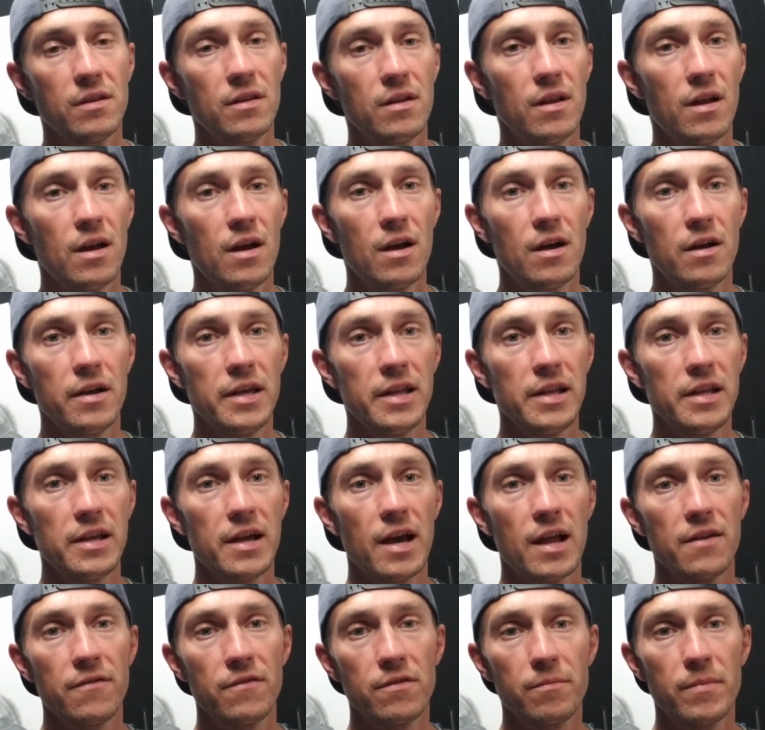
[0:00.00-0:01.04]
any kind
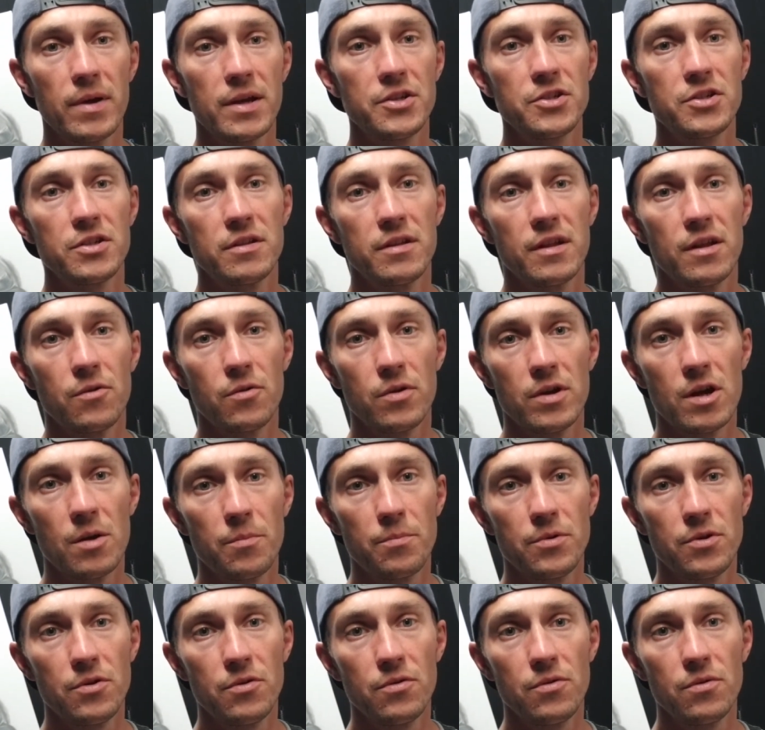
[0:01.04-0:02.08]
of information that will help
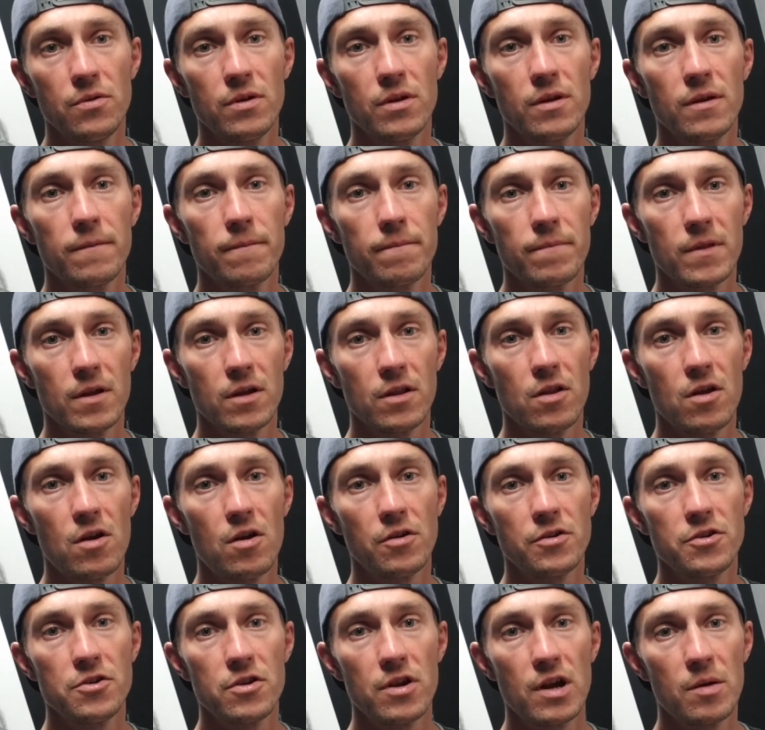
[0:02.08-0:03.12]
you along
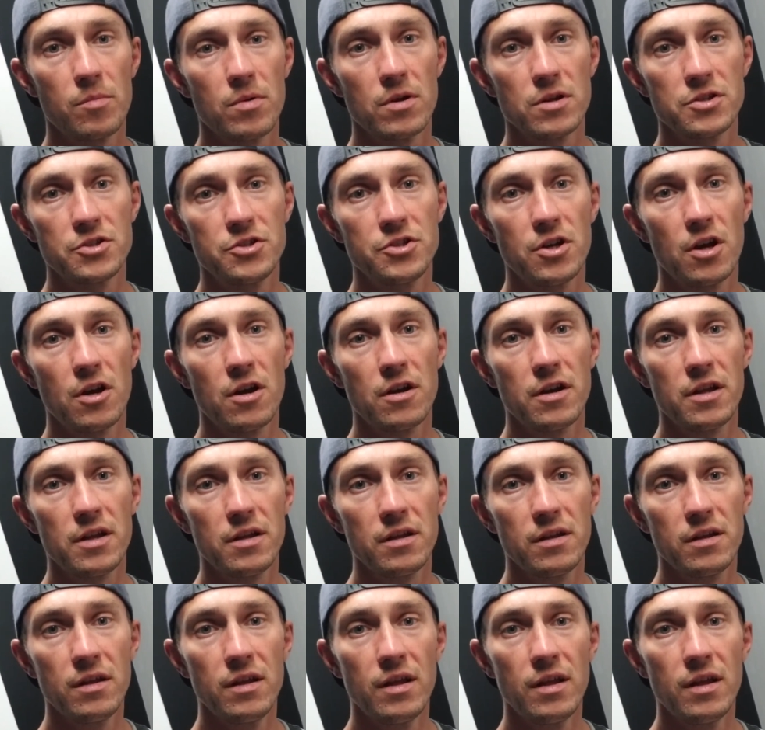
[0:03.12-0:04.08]
your airbrush journey,